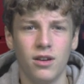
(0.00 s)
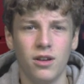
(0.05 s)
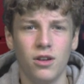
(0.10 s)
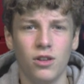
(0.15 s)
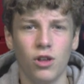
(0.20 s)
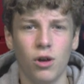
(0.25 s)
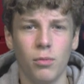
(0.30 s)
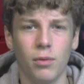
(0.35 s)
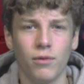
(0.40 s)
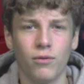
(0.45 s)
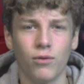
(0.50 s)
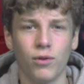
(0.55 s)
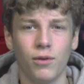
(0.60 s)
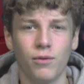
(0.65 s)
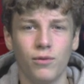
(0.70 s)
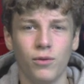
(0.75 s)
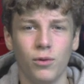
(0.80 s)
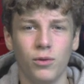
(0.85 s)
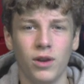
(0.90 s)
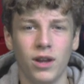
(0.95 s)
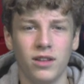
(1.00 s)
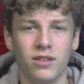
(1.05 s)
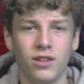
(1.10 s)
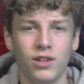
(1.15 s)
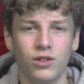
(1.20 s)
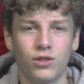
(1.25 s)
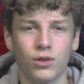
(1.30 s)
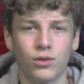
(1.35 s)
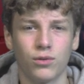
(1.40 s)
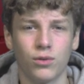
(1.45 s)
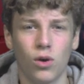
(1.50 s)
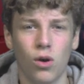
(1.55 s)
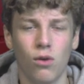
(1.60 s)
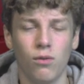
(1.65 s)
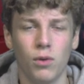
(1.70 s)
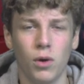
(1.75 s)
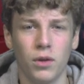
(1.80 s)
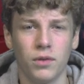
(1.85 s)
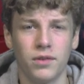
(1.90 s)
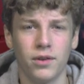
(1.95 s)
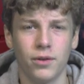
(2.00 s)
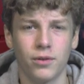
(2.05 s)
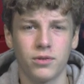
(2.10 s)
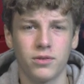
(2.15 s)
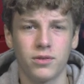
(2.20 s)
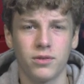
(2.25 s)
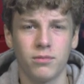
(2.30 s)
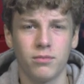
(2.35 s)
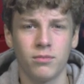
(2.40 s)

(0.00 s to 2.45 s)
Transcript: There will be free food and t shirts for all volunteers.